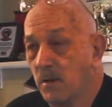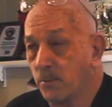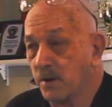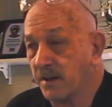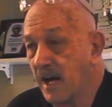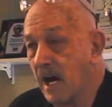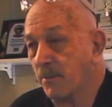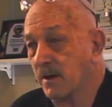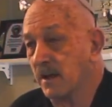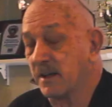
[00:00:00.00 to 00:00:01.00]

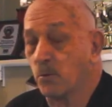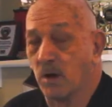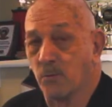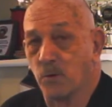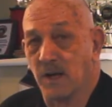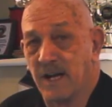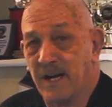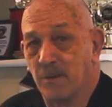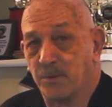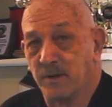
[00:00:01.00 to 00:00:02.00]
predominantly what will
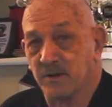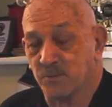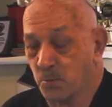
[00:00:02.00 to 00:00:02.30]
happen is